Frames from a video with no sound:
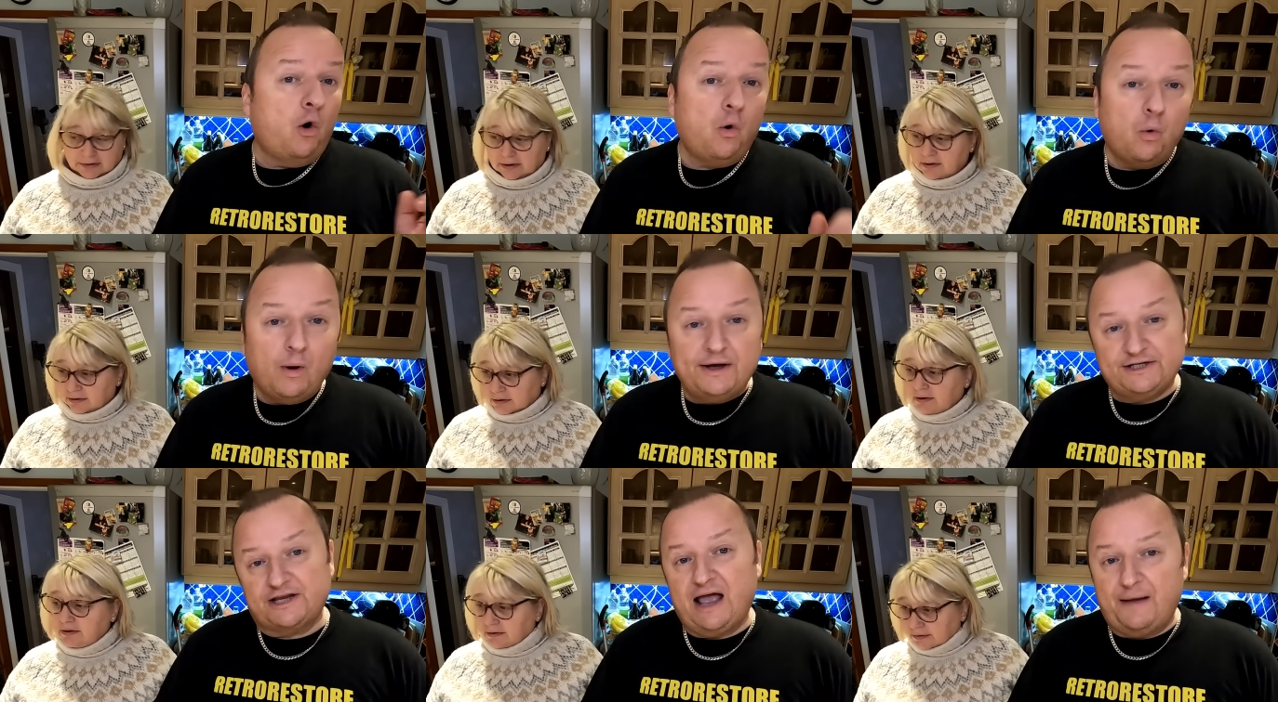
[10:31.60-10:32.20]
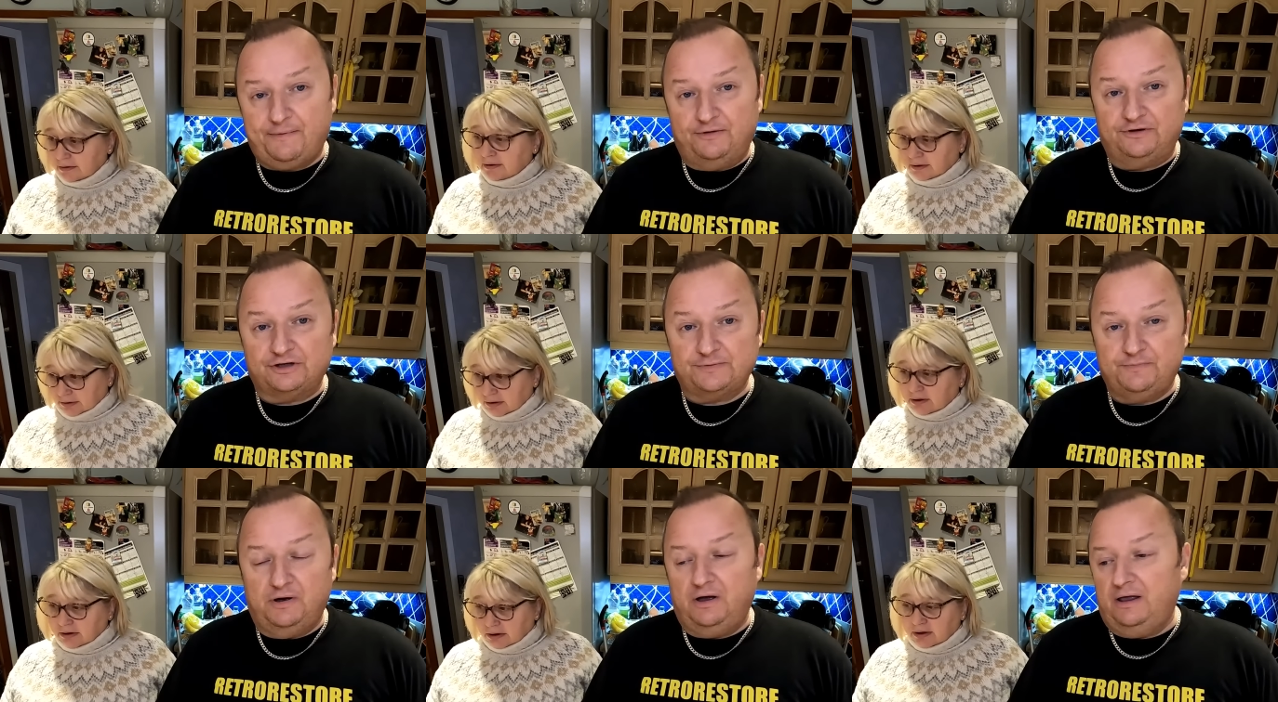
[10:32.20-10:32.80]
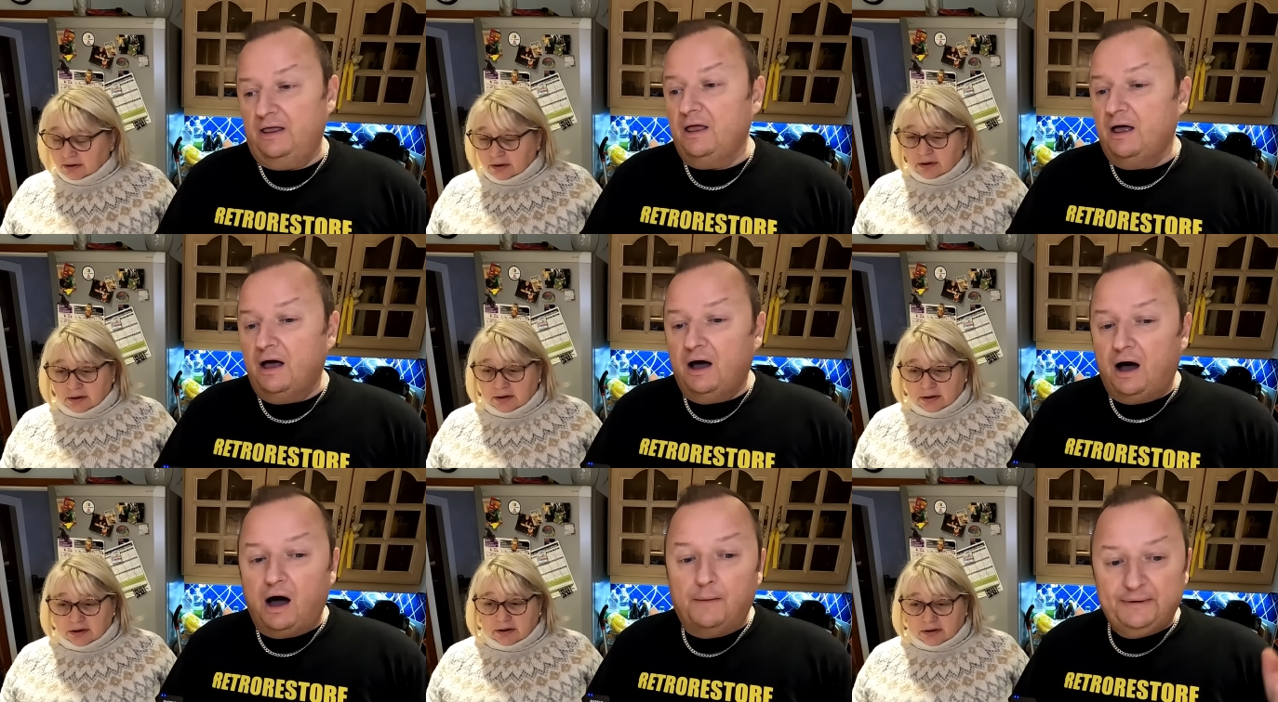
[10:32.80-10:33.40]
Speaker 1: always happens, but
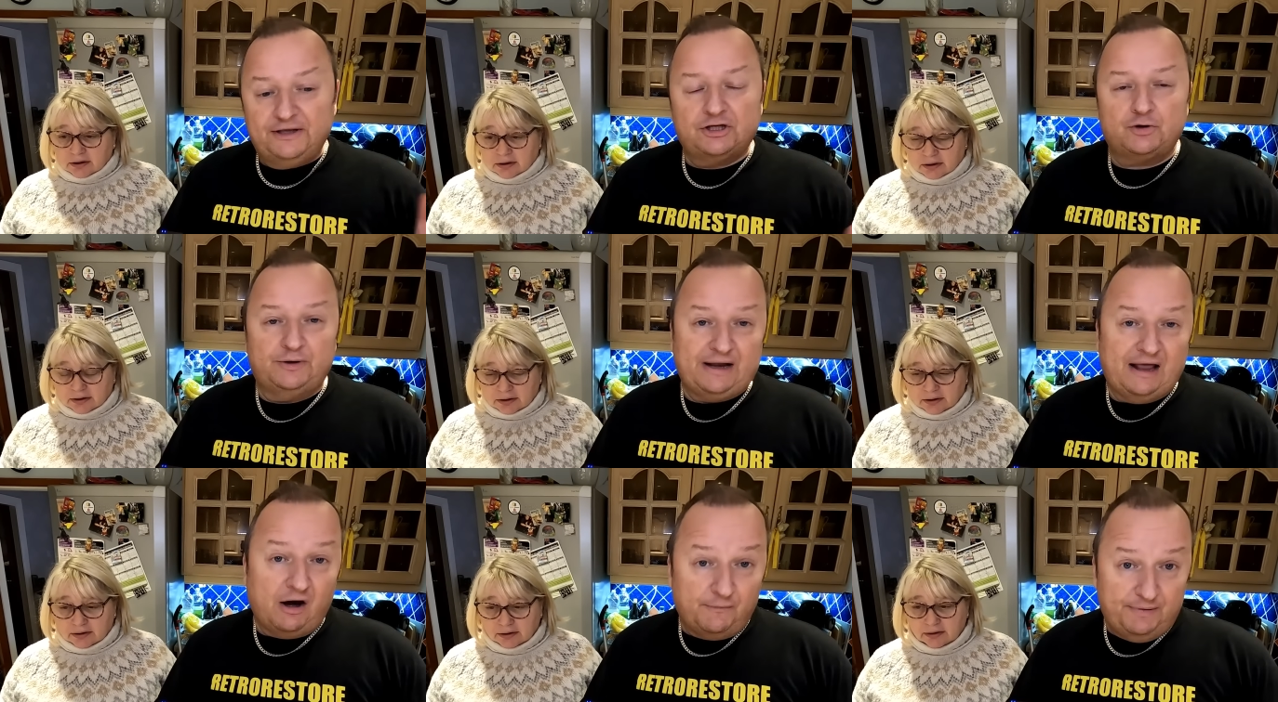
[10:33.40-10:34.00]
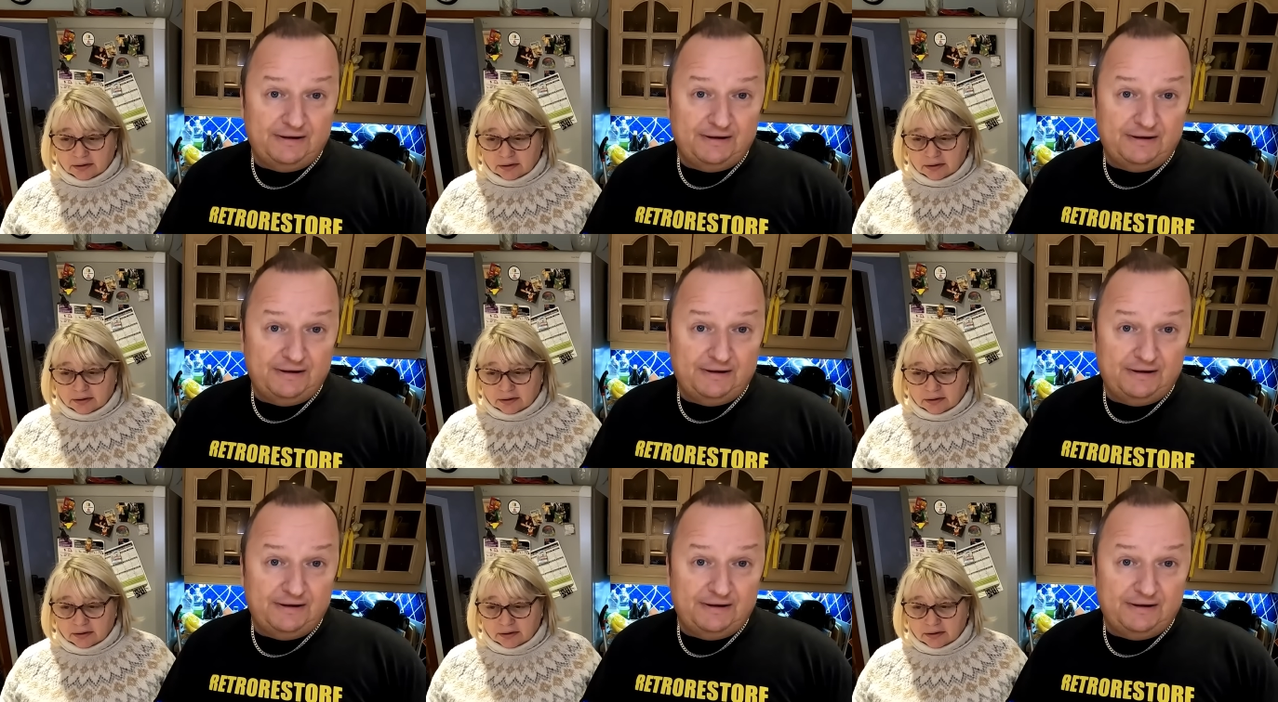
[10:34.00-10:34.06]
I'm into it now. I've